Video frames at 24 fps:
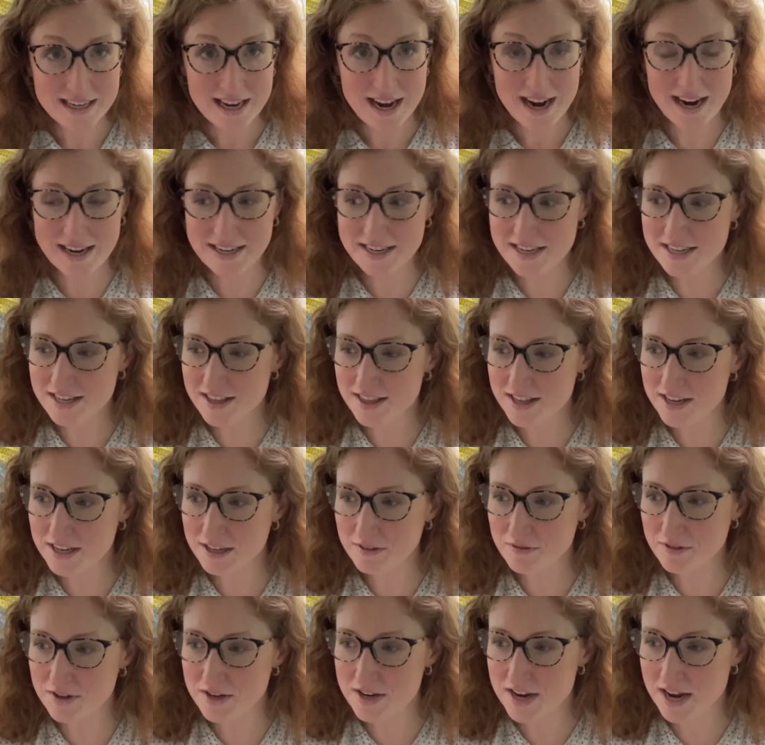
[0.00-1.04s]
I need to
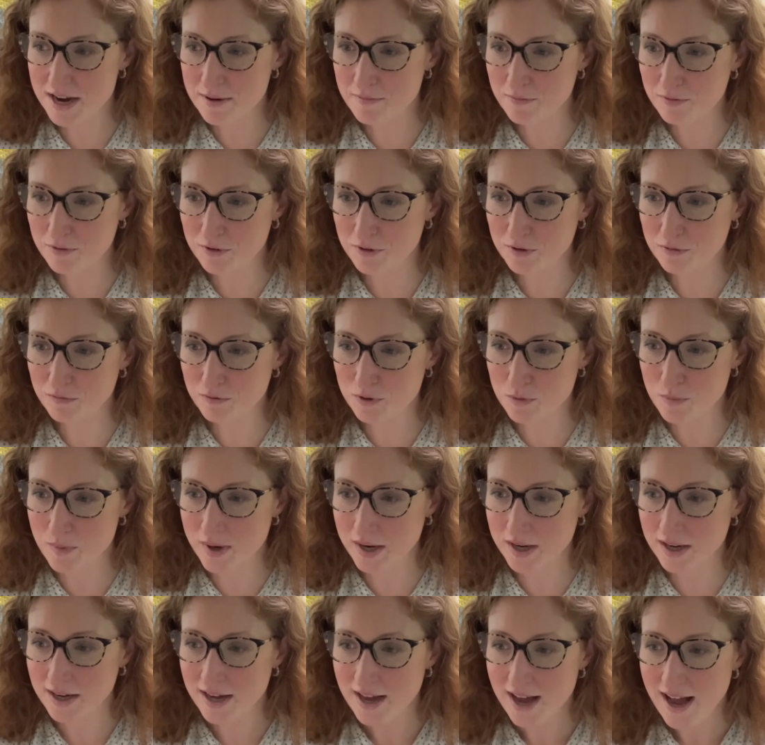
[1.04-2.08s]
think of a name for the
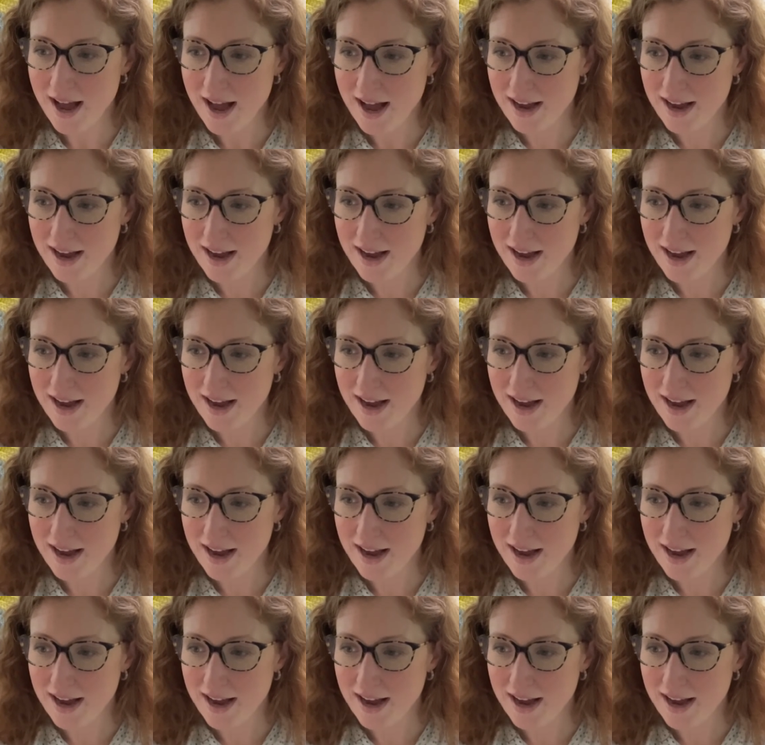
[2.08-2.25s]
Roomba.